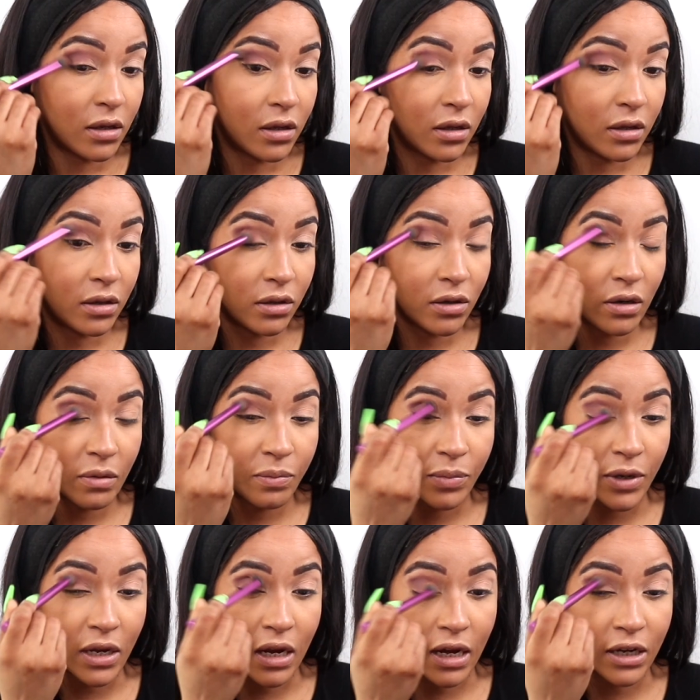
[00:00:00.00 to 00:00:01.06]
and this is going to
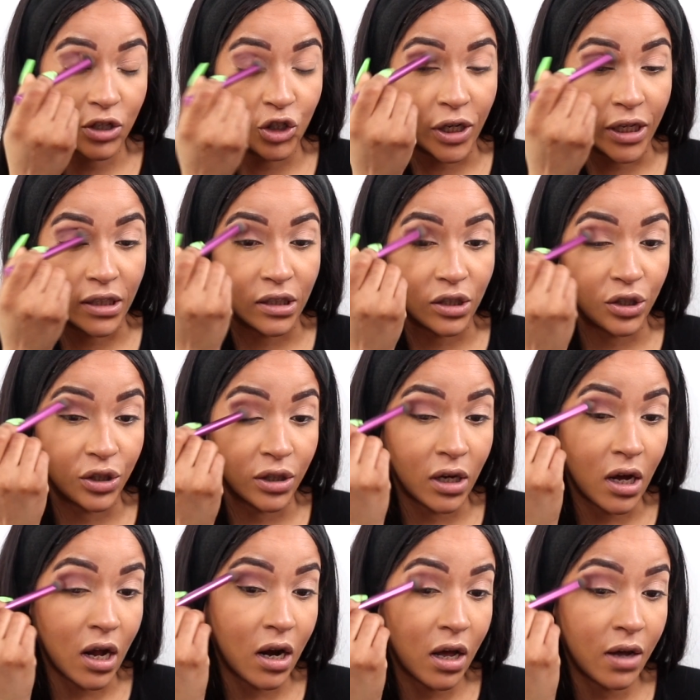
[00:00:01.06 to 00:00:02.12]
be like a transition
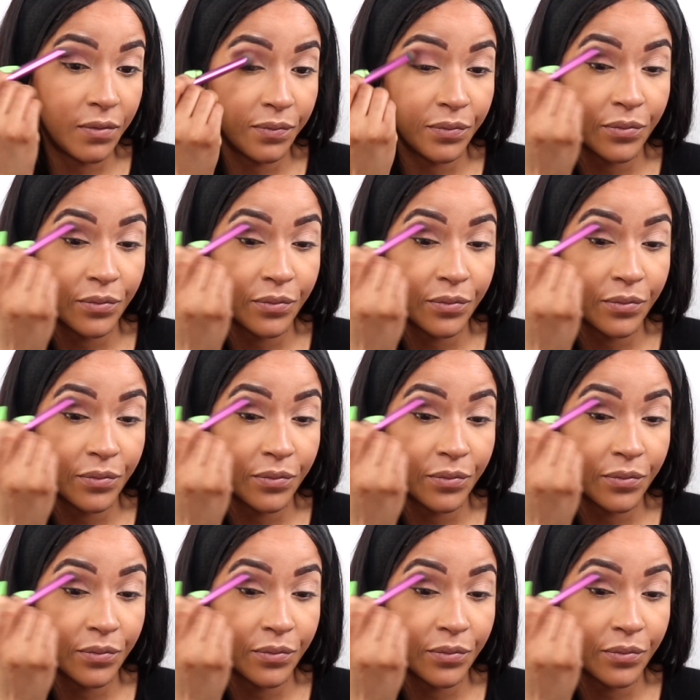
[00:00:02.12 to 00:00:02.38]
color.